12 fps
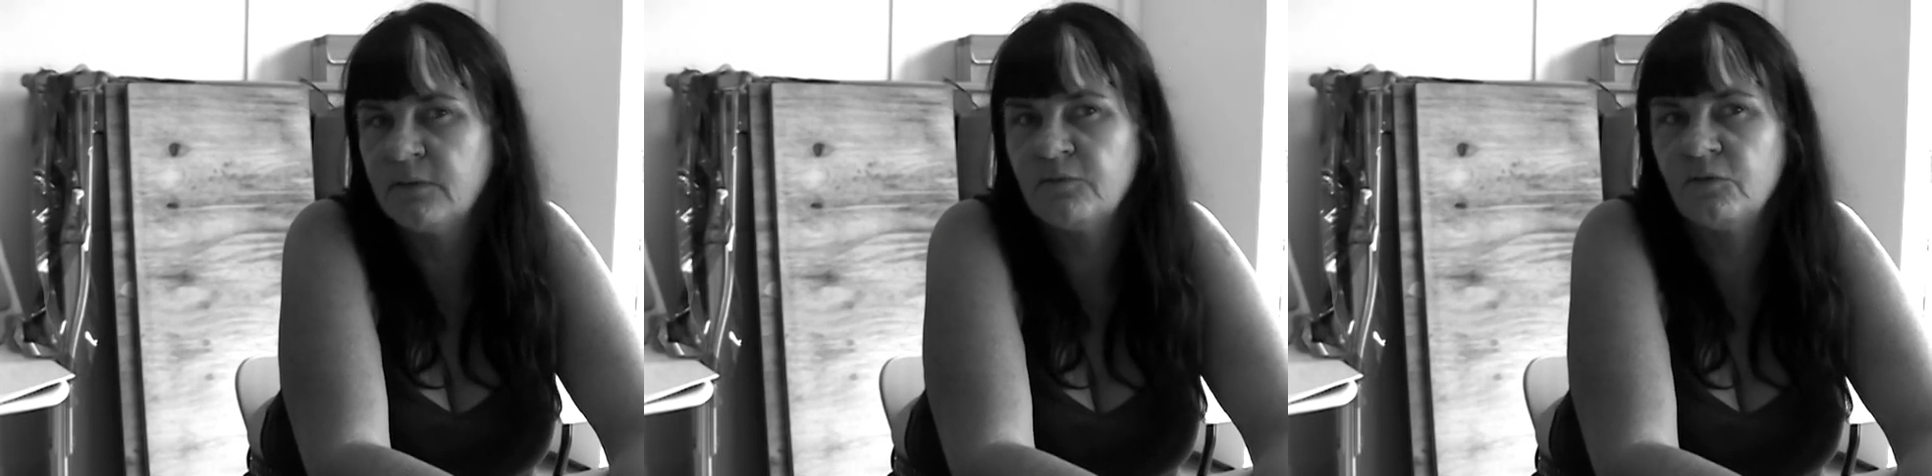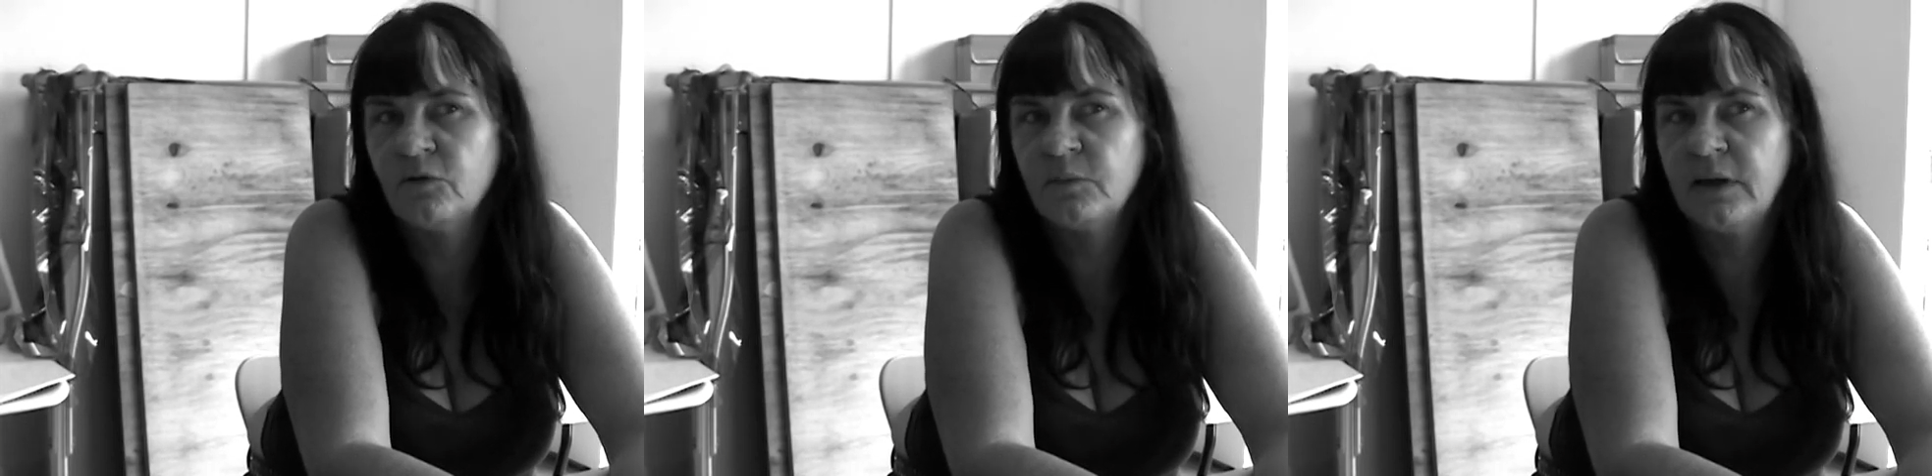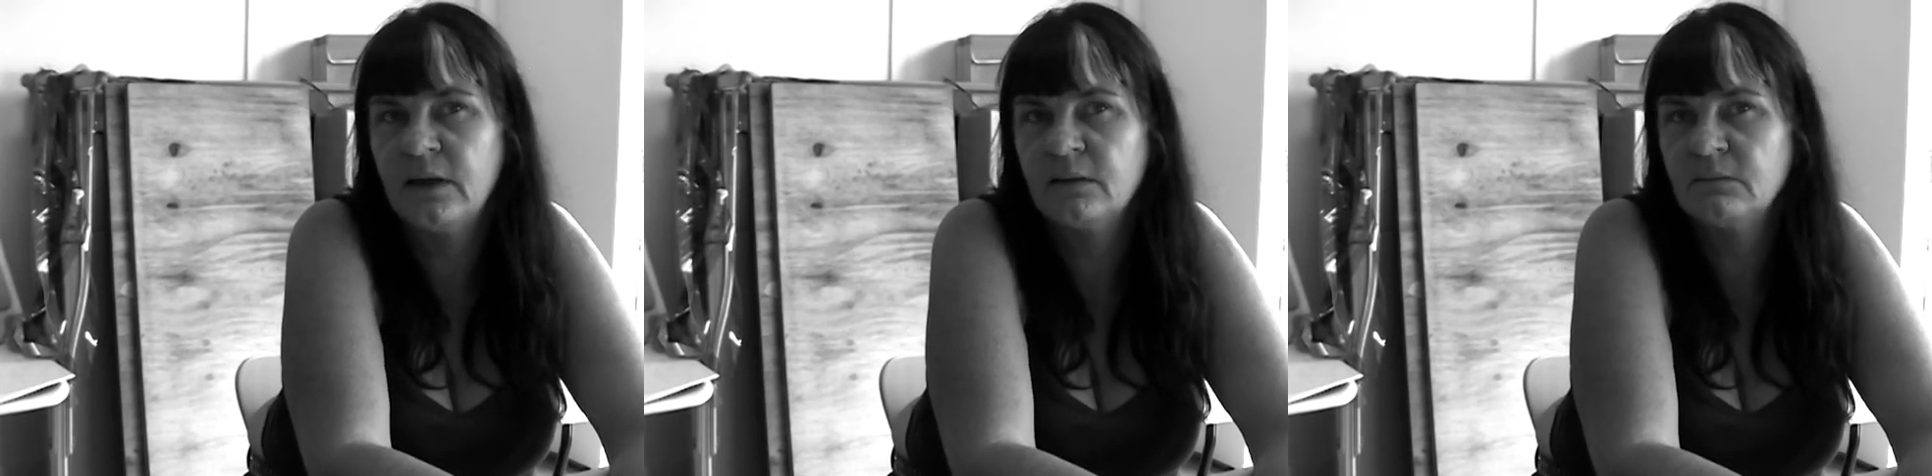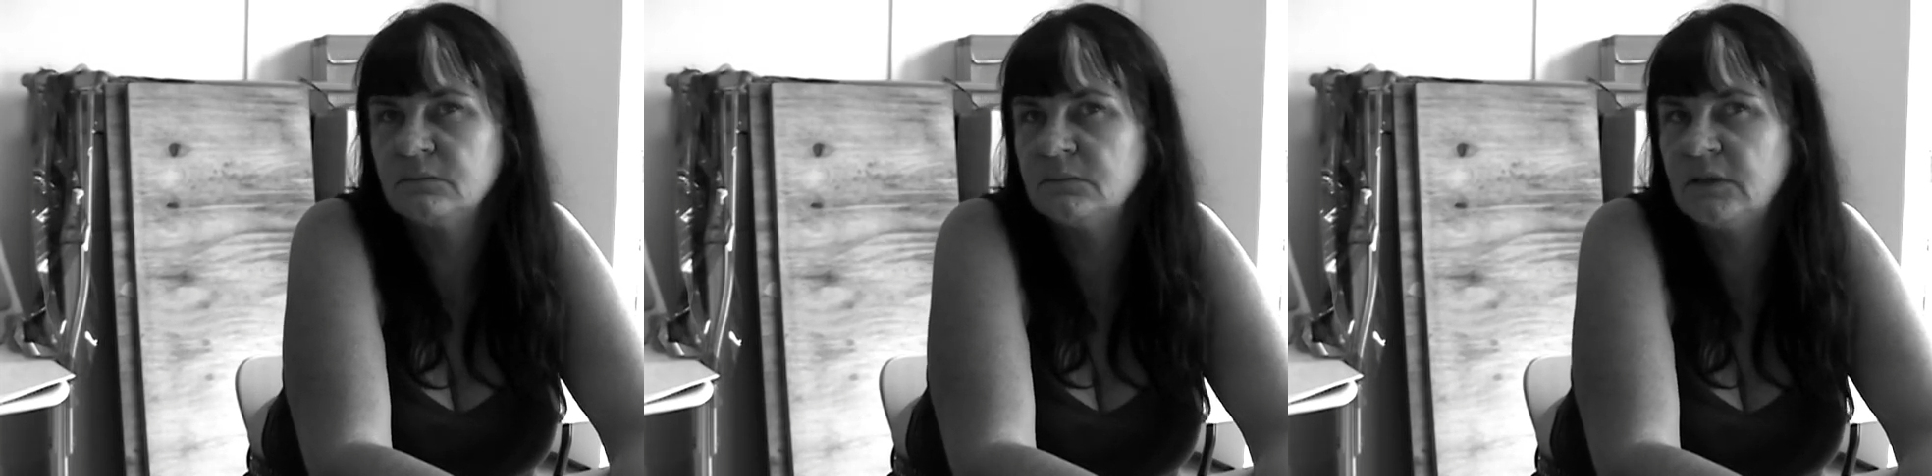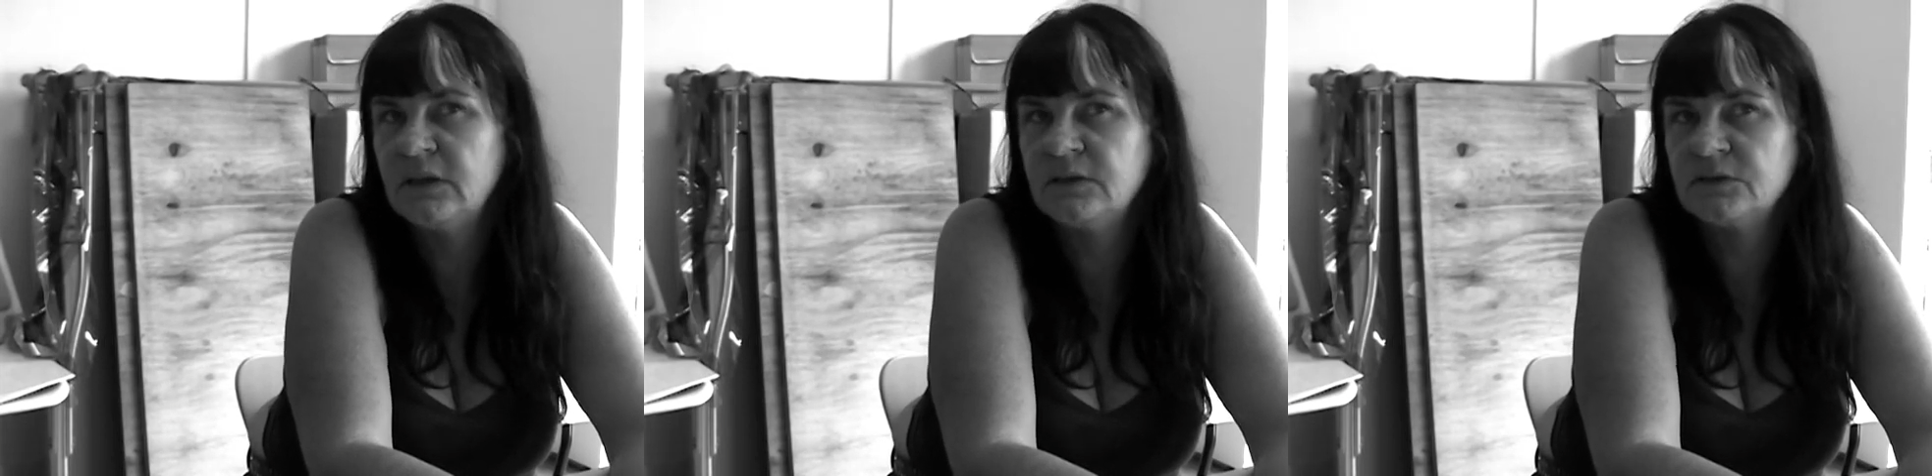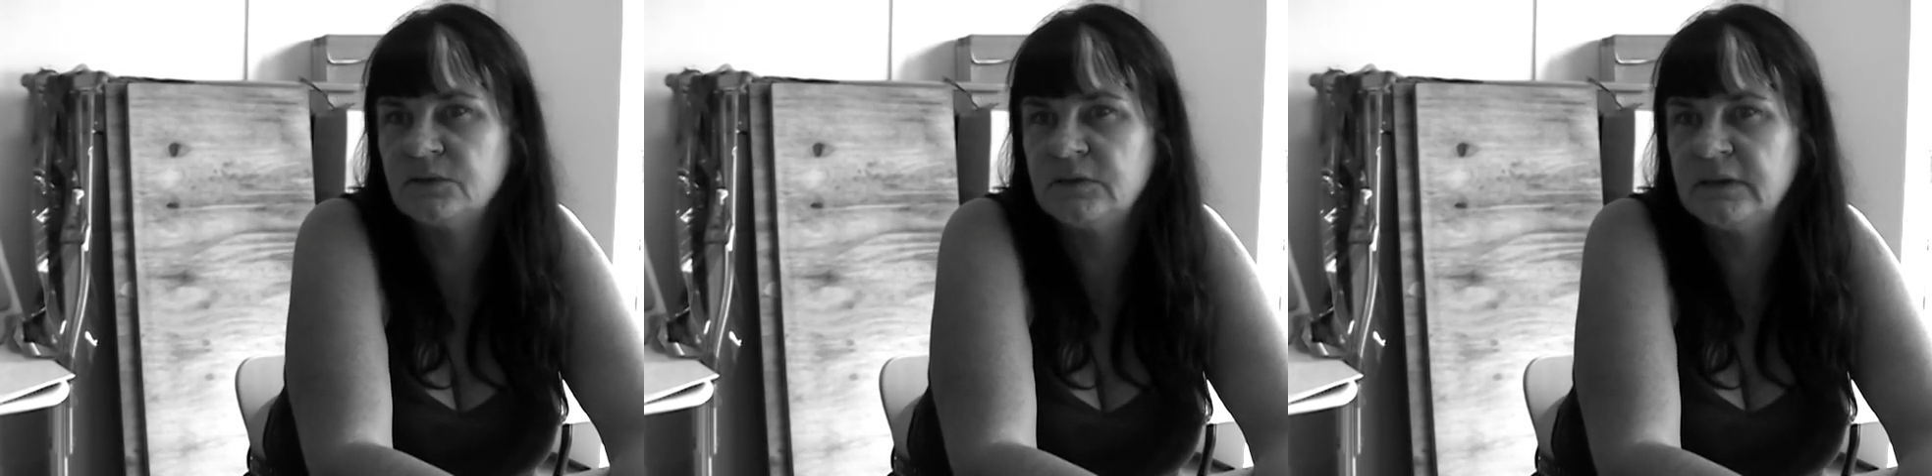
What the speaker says: and for about nearly 2